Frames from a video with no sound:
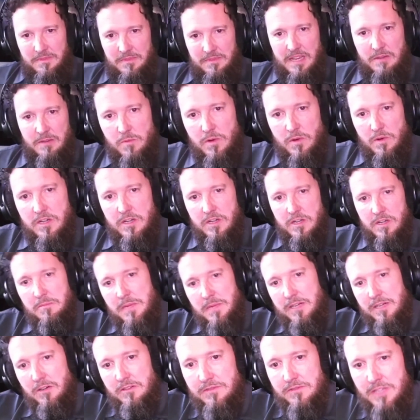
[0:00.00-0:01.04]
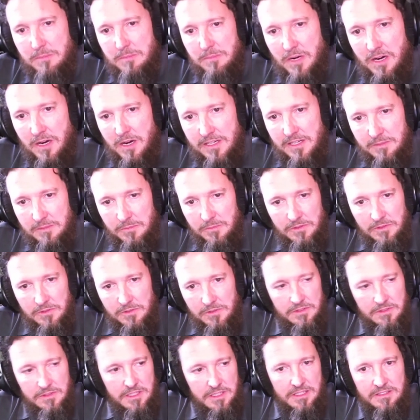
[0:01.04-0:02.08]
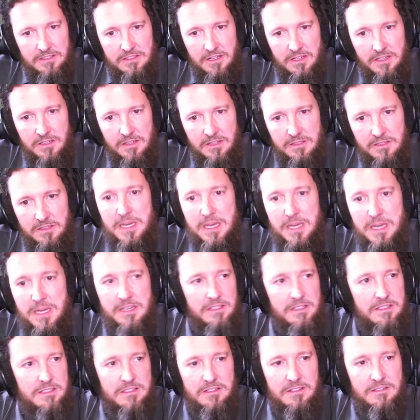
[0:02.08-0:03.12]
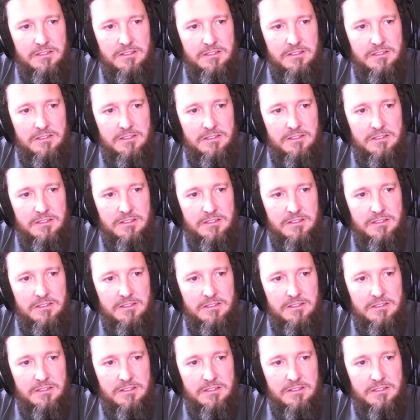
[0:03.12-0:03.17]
and we wanted to make all of that possible, and to make it